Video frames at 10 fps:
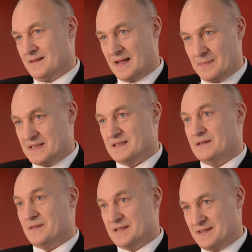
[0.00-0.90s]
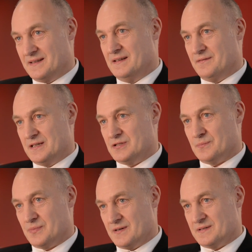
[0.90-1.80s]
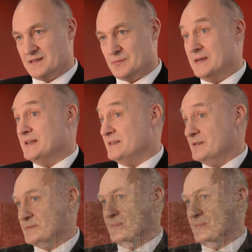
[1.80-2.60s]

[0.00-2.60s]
That means innovating the innovation process. We need new